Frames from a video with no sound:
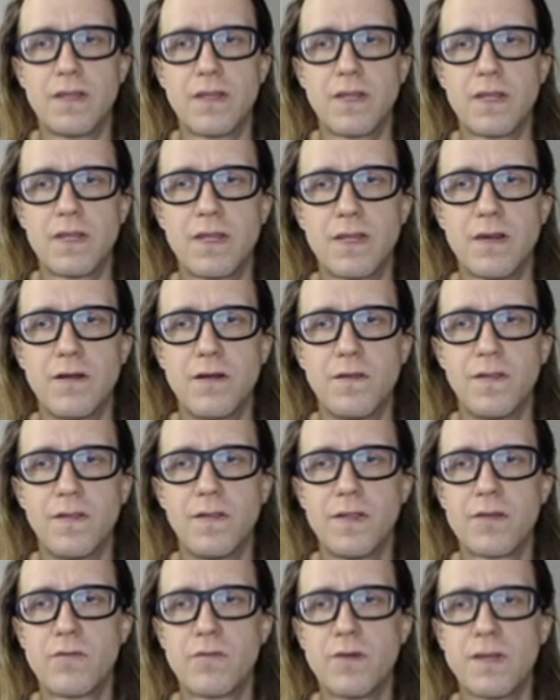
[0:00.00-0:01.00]
the
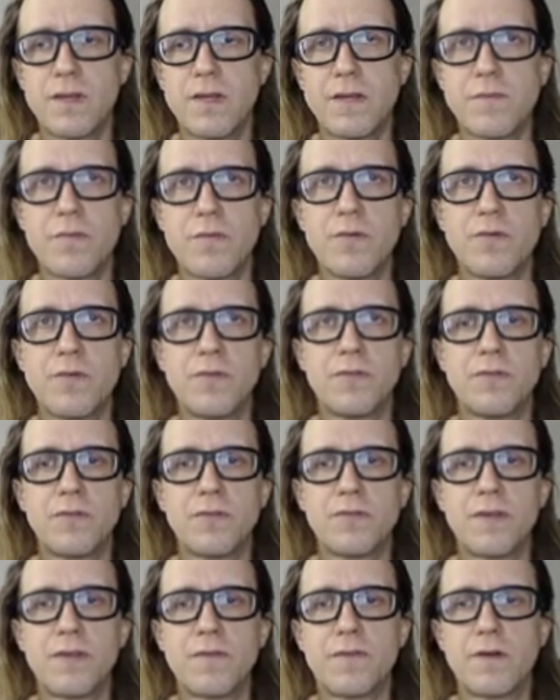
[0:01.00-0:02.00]
liquidity pools and
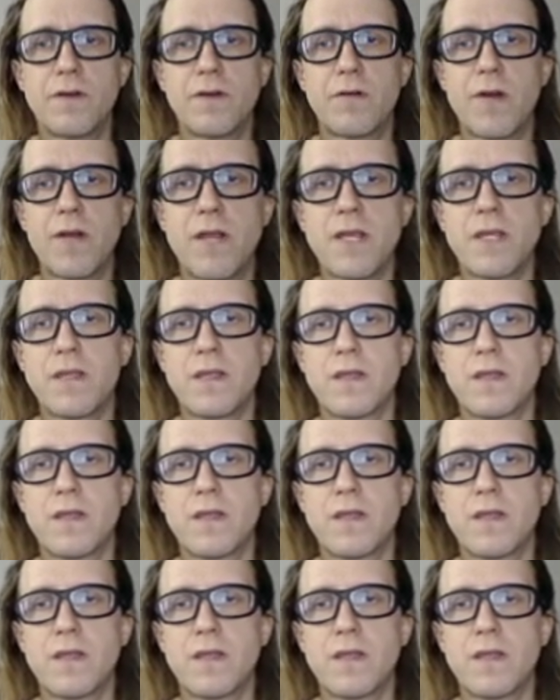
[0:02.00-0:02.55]
stuff are great,